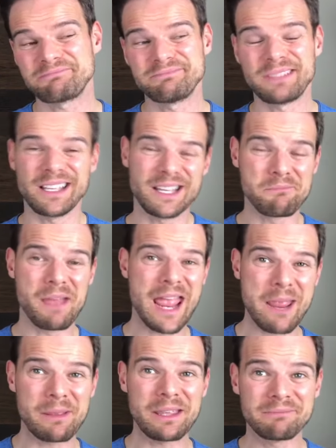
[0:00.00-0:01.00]
Eh,
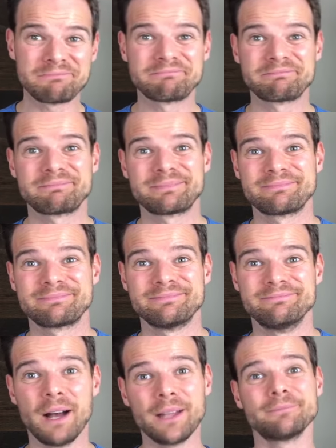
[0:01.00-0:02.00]
maybe,
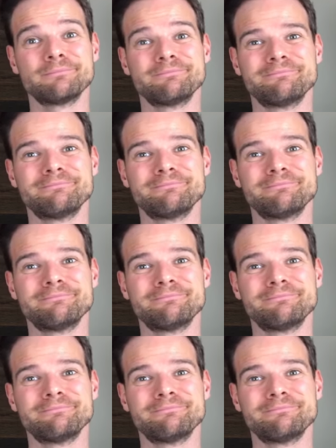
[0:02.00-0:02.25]
but